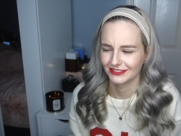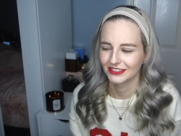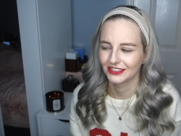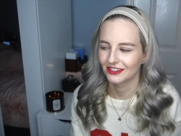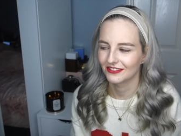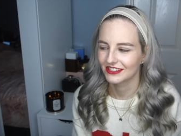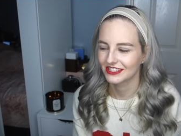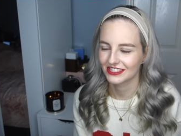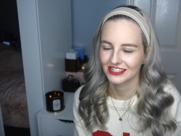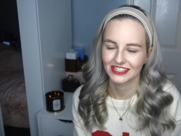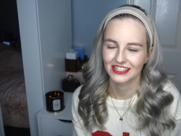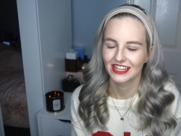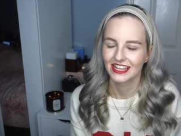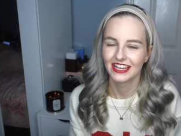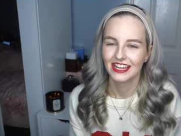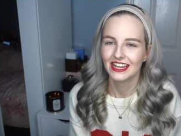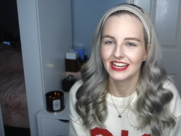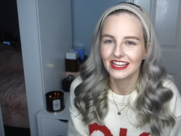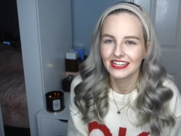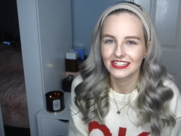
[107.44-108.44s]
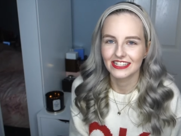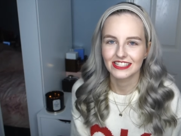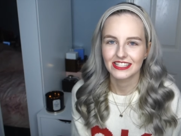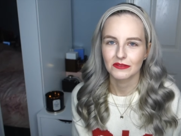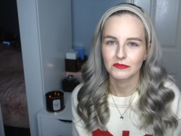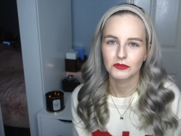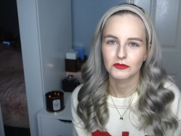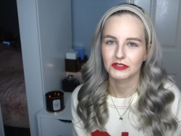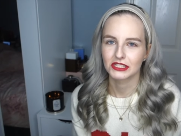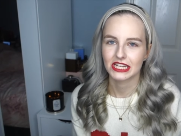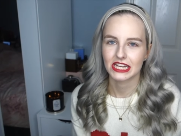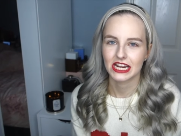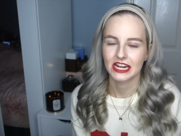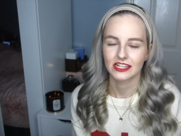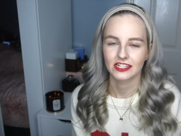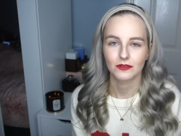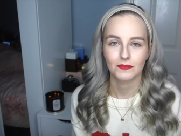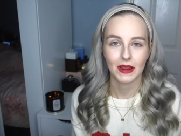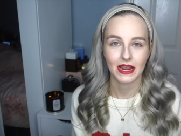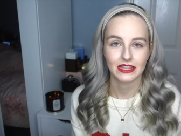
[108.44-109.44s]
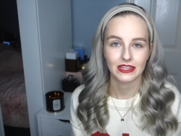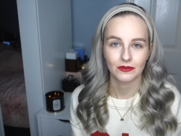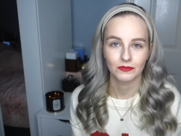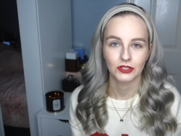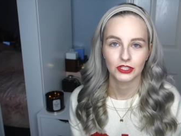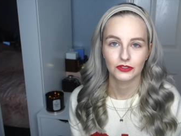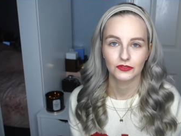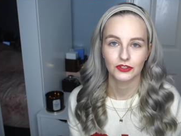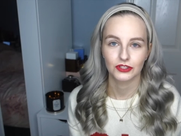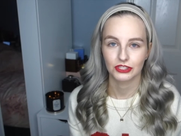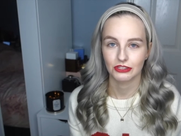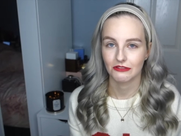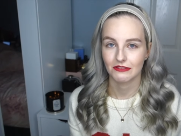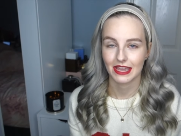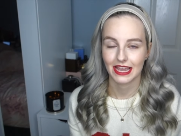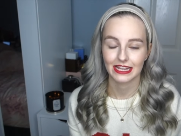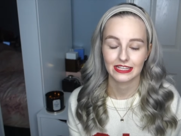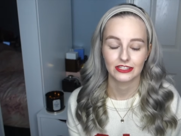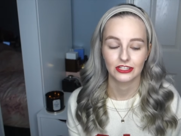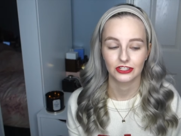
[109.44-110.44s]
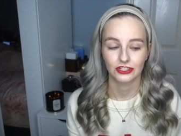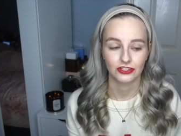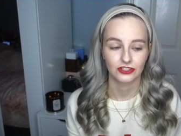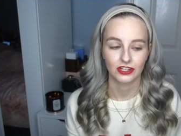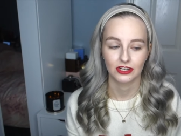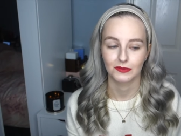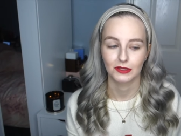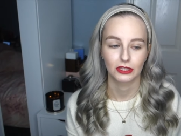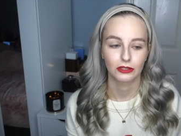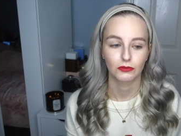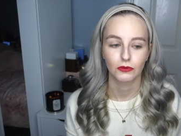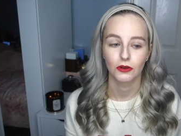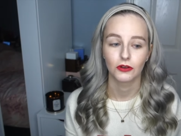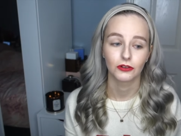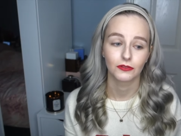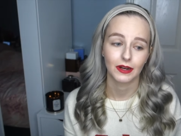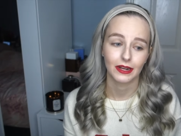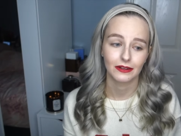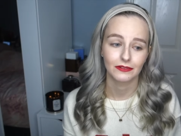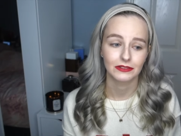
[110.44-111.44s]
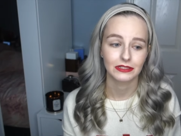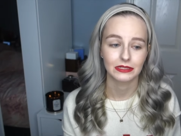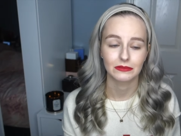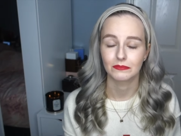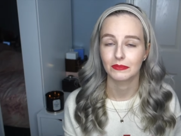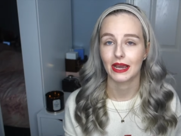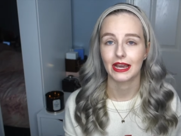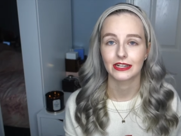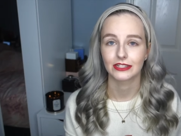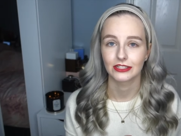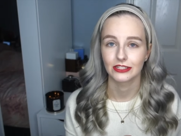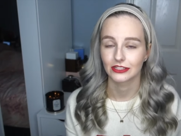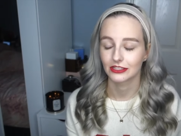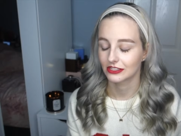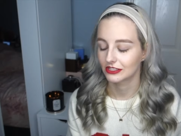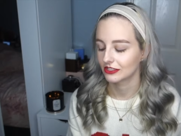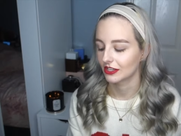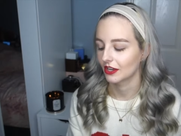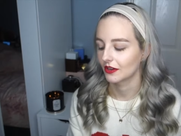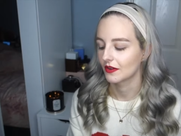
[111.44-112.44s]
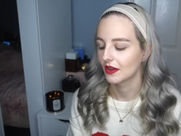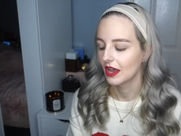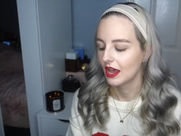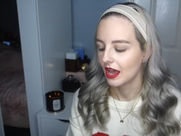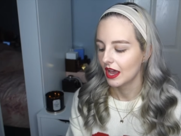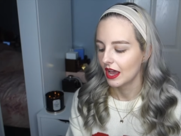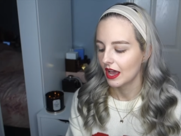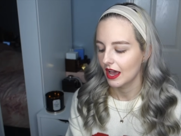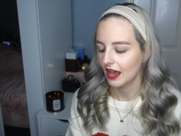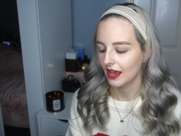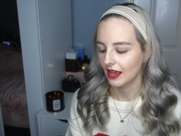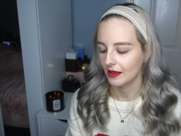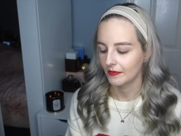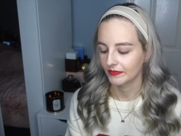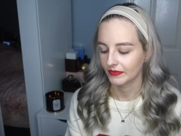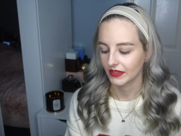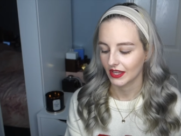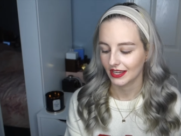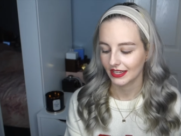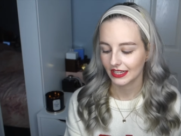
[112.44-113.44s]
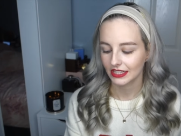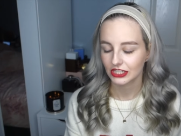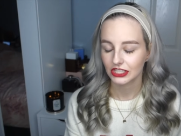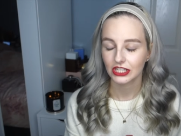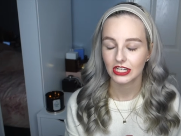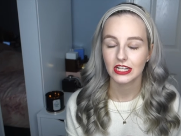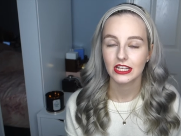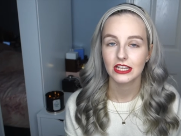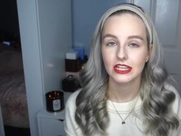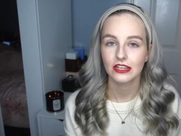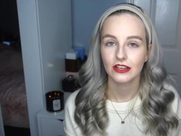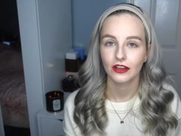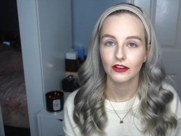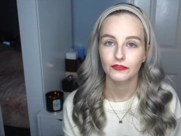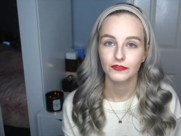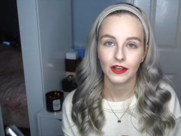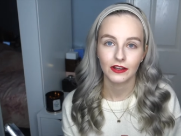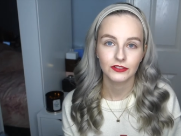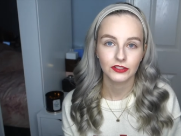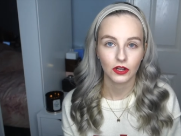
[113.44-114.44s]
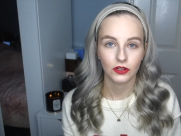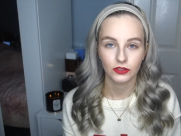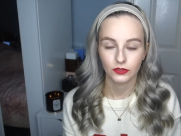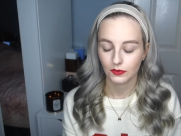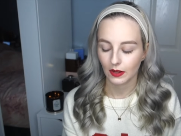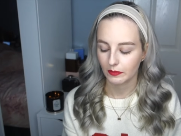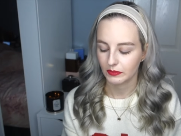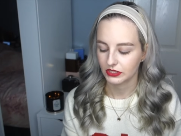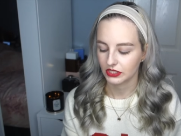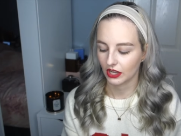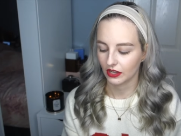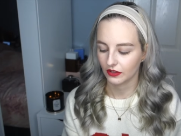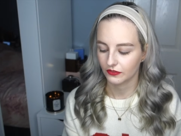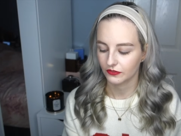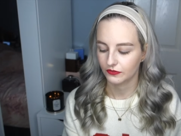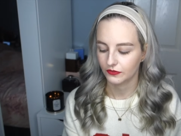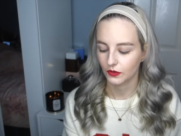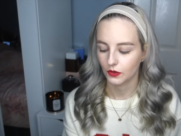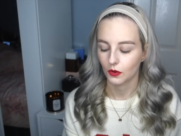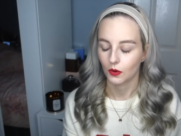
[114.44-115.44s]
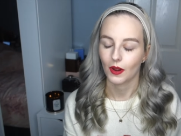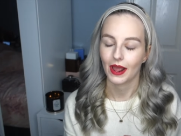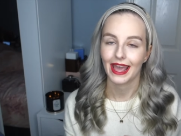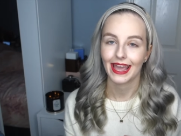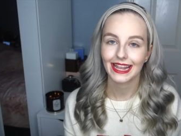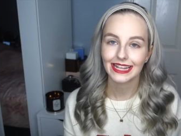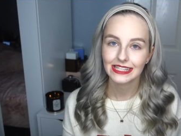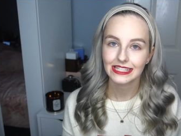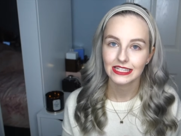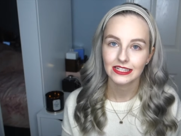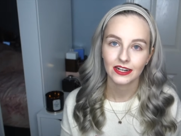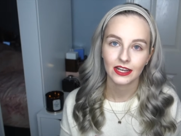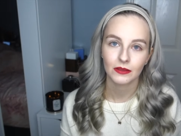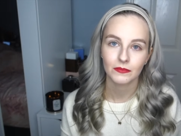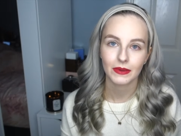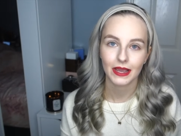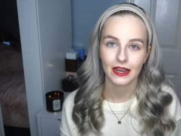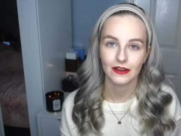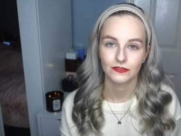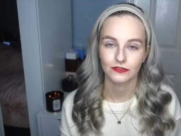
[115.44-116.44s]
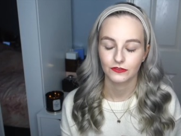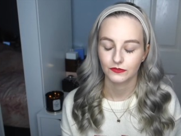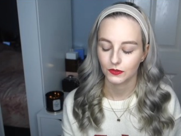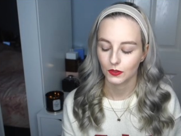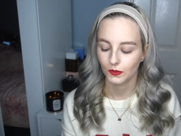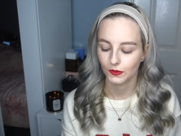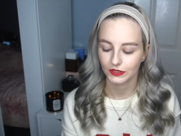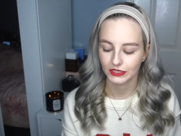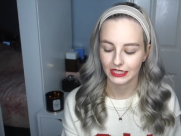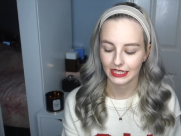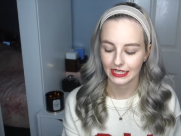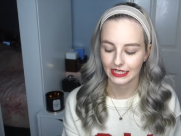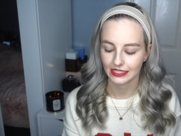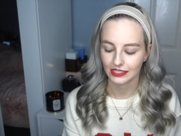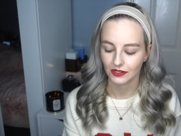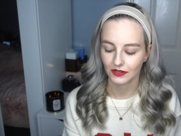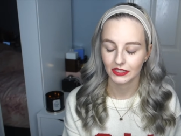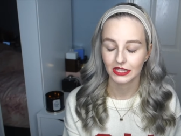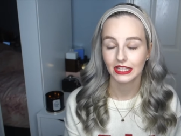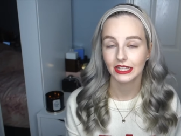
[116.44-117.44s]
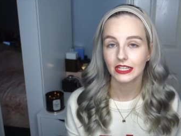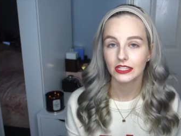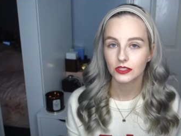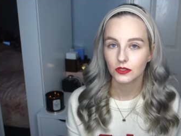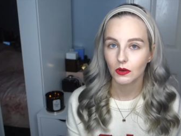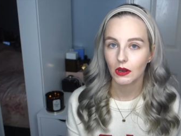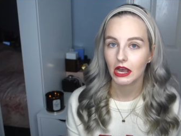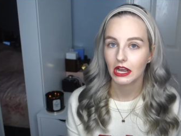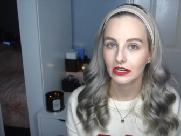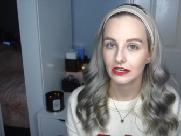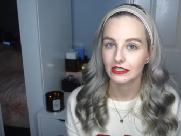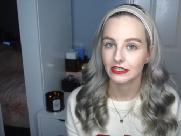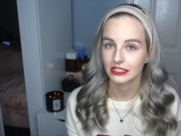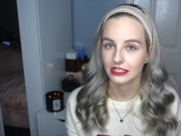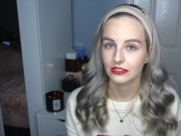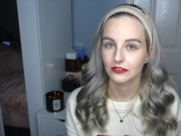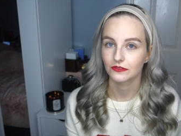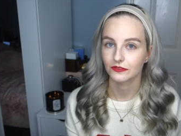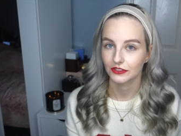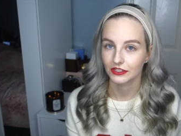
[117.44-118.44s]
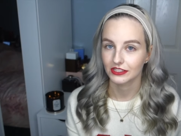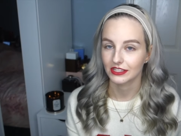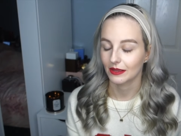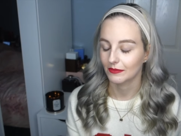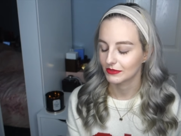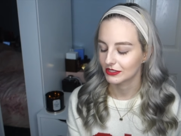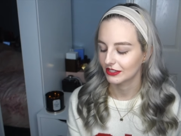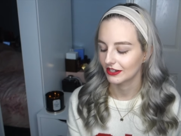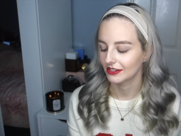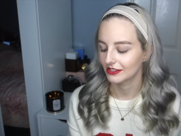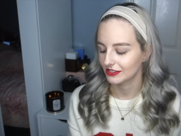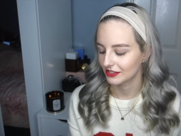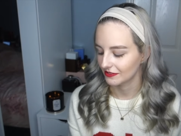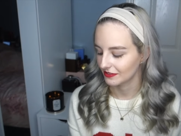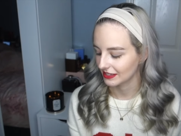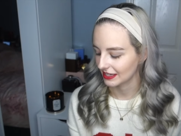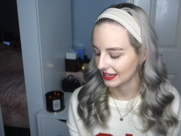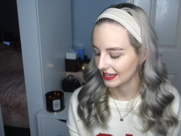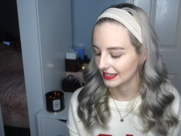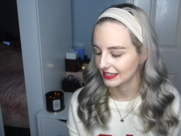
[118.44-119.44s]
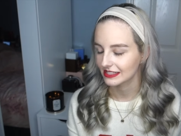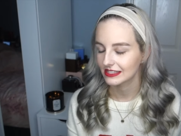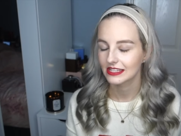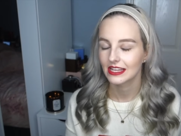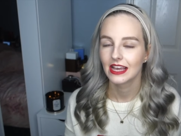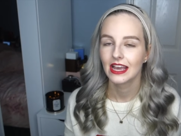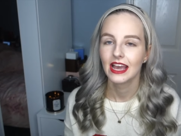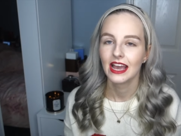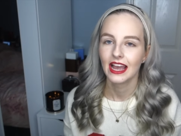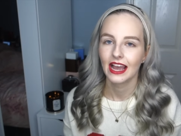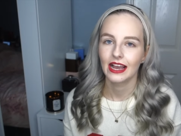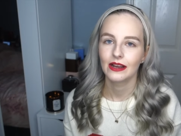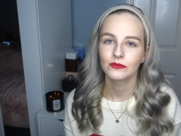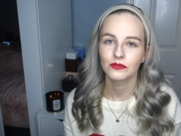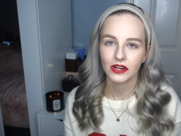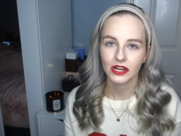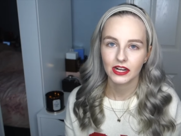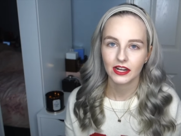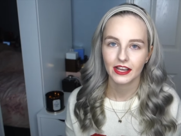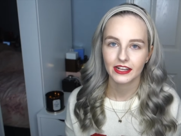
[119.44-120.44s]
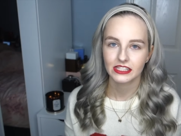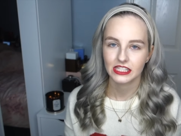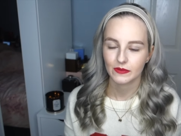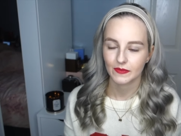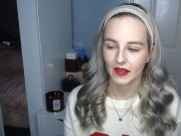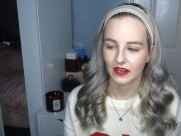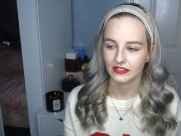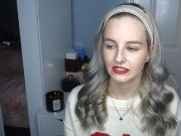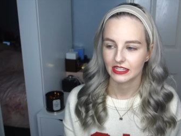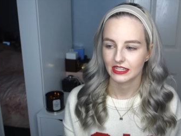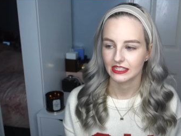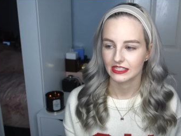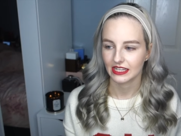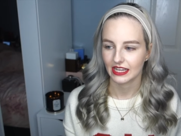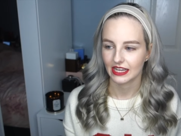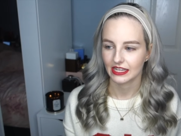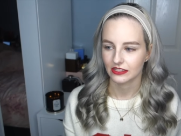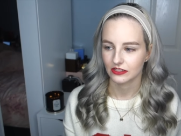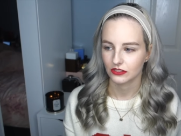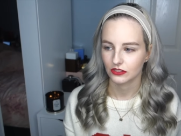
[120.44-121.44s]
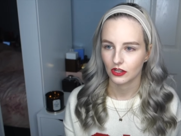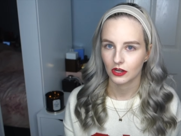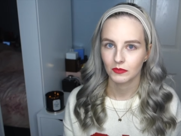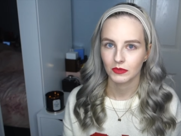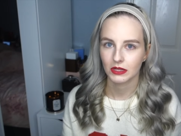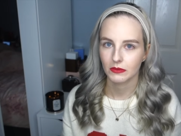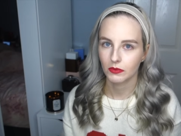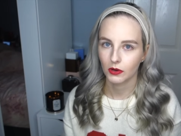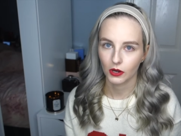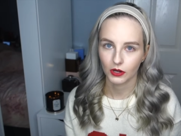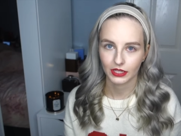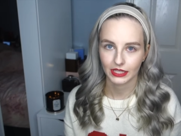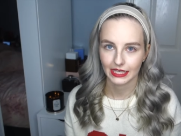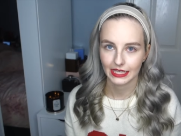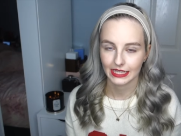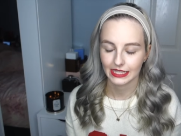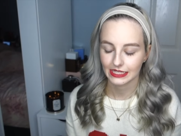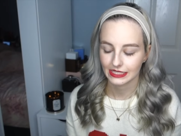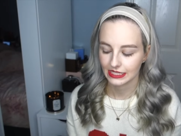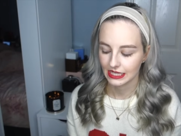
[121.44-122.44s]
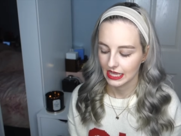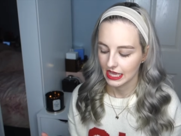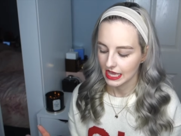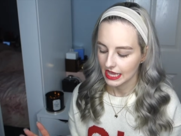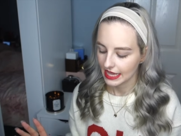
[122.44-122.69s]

you know, it's just just seems ridiculous to pay that much for a suitcase It's just going to be thrown around and battered. So um, I actually found on the website for £89.40 so I think that's quite a good deal for a Samsonite suitcase and what I liked about it is it has so many pockets